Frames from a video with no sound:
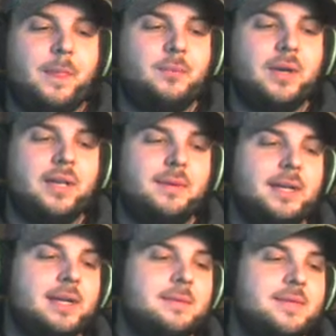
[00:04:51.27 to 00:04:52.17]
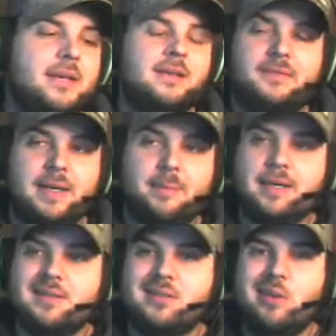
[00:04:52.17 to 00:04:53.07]
really, when it comes down to
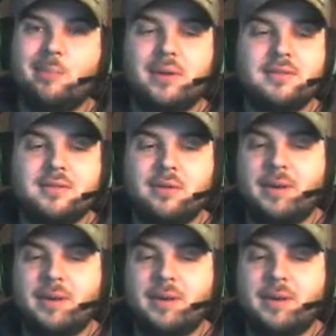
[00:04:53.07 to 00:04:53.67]
vaping, it's all personal